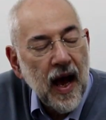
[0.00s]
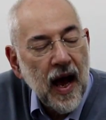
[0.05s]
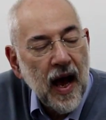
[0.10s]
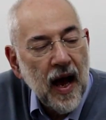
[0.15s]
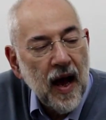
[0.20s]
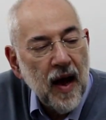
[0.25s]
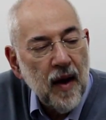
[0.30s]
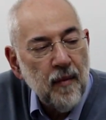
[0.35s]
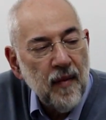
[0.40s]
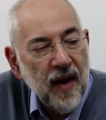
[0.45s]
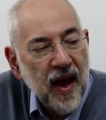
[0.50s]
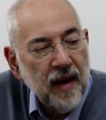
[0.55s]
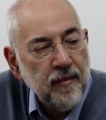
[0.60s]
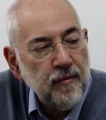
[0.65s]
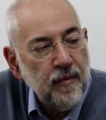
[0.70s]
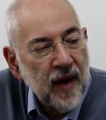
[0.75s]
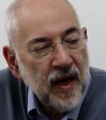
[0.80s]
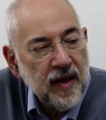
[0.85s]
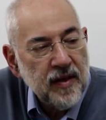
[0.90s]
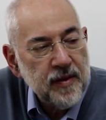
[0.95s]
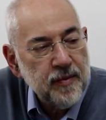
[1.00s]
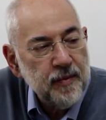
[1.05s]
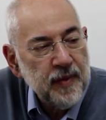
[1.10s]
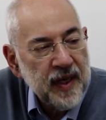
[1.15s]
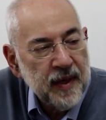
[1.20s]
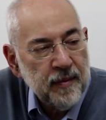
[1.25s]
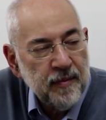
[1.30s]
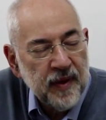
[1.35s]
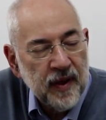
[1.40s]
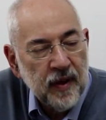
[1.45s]
And most
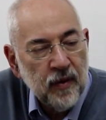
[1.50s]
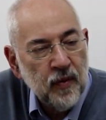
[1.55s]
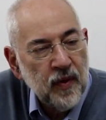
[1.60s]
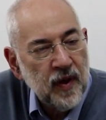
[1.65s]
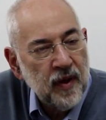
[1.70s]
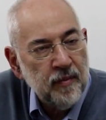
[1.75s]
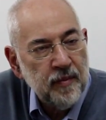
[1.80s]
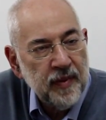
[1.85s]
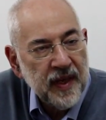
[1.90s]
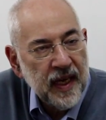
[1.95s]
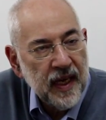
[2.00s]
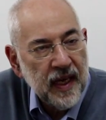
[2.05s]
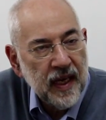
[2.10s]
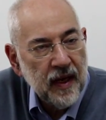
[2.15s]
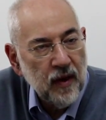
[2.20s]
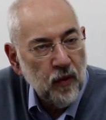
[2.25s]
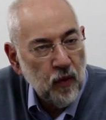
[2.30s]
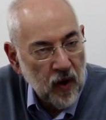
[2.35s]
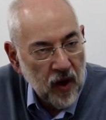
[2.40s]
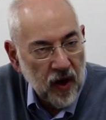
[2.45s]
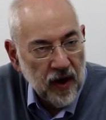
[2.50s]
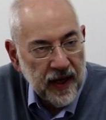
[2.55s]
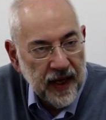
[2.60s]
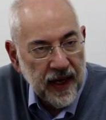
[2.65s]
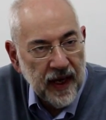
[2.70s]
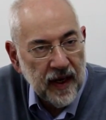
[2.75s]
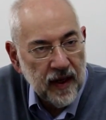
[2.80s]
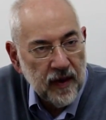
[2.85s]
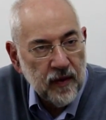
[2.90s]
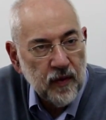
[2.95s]
people will be
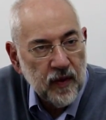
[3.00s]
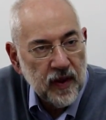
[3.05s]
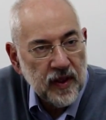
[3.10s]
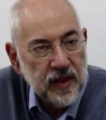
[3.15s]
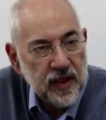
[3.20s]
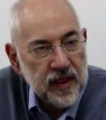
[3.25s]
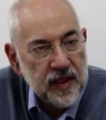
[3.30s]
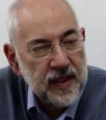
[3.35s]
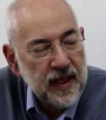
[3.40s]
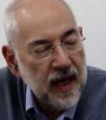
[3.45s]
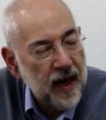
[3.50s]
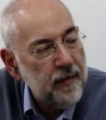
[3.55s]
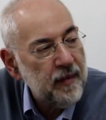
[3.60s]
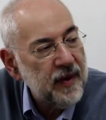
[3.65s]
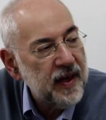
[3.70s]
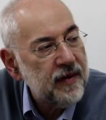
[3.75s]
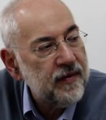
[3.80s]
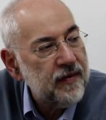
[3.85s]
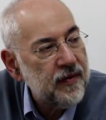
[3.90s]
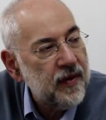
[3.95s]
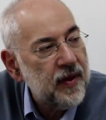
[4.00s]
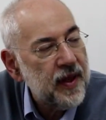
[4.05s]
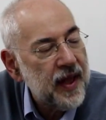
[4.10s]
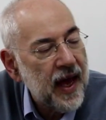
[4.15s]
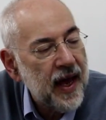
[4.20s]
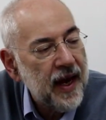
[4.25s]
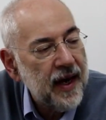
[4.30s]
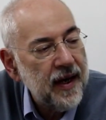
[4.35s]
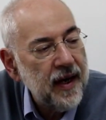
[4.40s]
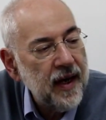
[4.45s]
working and will just come in for
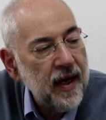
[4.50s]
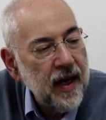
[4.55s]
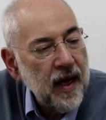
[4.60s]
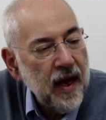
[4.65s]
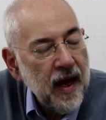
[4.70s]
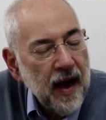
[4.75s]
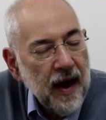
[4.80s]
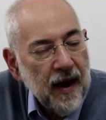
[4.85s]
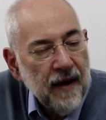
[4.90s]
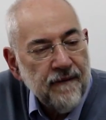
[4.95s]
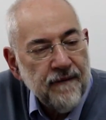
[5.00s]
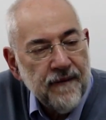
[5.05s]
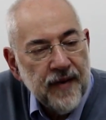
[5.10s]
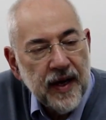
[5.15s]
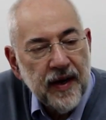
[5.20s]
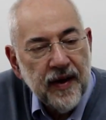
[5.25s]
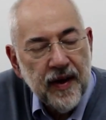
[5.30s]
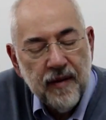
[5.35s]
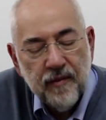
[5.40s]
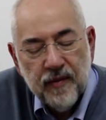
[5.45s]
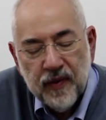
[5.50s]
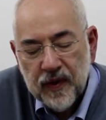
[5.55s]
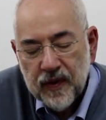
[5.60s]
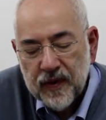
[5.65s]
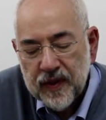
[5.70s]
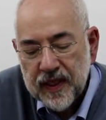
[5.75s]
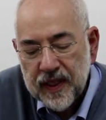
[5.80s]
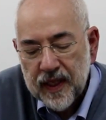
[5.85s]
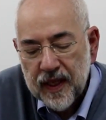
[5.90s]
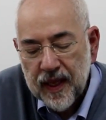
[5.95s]
that. A very
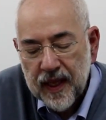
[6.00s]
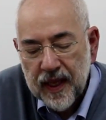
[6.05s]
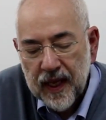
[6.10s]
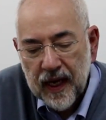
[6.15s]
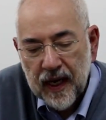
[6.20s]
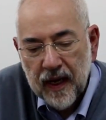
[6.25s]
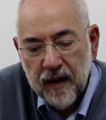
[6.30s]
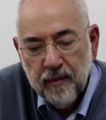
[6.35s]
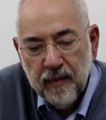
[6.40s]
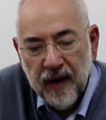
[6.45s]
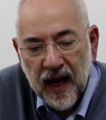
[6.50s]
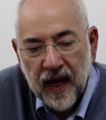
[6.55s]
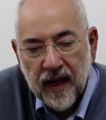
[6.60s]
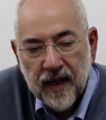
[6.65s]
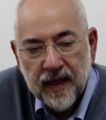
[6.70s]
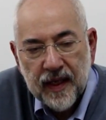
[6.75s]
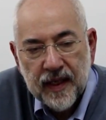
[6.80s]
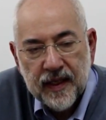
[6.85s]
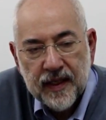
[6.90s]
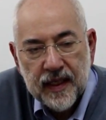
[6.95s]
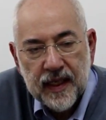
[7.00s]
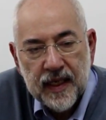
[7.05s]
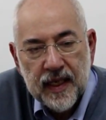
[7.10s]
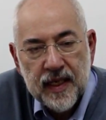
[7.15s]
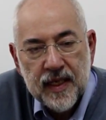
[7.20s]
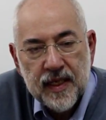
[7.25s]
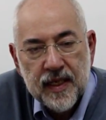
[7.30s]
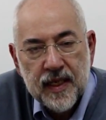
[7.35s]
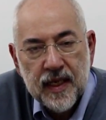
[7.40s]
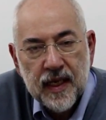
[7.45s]
important thing about it
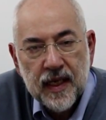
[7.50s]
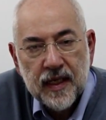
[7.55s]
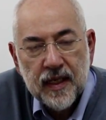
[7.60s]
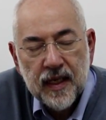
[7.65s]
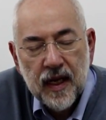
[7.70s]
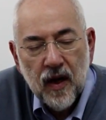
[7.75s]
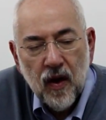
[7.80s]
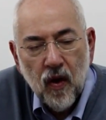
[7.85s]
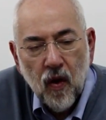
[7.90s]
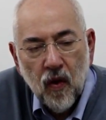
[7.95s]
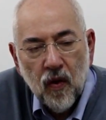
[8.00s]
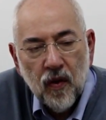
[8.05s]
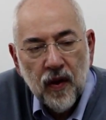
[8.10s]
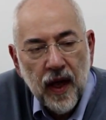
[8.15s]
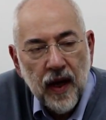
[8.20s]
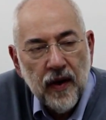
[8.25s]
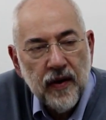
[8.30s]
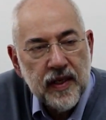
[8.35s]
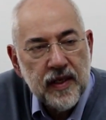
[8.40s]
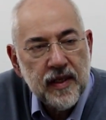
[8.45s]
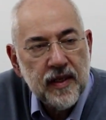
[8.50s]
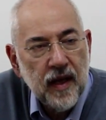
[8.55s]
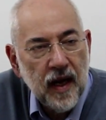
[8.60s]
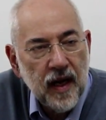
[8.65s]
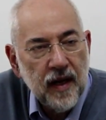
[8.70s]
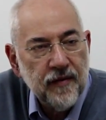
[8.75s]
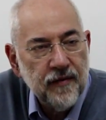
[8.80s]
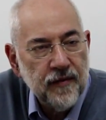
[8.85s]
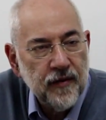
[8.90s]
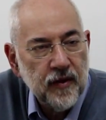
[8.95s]
is that although it's
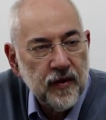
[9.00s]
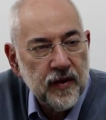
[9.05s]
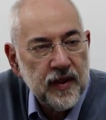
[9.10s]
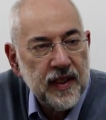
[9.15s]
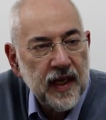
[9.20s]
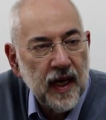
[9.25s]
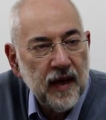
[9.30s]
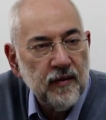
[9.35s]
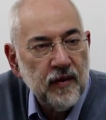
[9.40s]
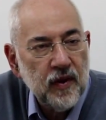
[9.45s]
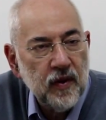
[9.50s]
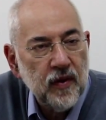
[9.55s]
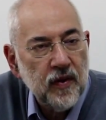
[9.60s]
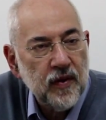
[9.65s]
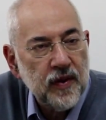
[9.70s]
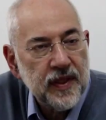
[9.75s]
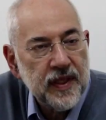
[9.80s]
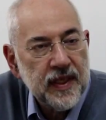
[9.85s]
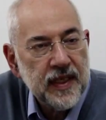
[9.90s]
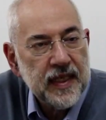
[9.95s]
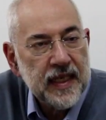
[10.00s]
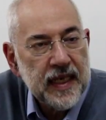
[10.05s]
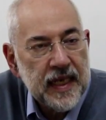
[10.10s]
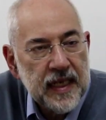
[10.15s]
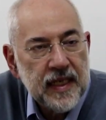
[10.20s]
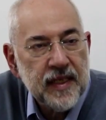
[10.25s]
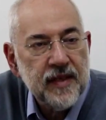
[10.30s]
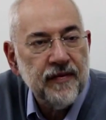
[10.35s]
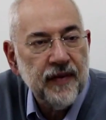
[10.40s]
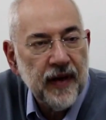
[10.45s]
not a full-time course, it
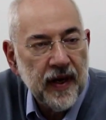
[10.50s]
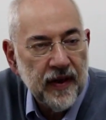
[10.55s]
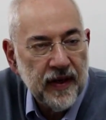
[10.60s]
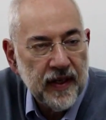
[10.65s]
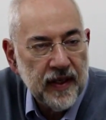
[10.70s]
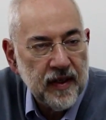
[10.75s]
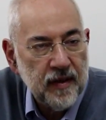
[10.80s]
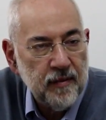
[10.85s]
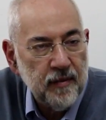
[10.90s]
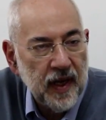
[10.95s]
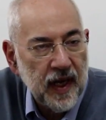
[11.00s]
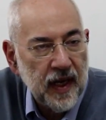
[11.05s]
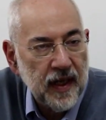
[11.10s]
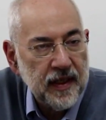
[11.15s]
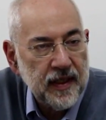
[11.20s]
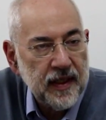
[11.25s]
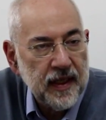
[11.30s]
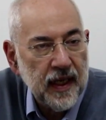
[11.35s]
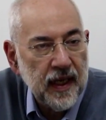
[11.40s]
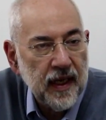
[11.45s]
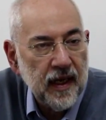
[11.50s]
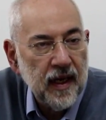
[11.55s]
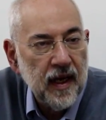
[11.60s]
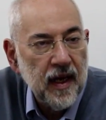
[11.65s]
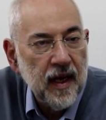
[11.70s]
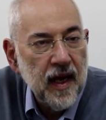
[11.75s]
is very demanding.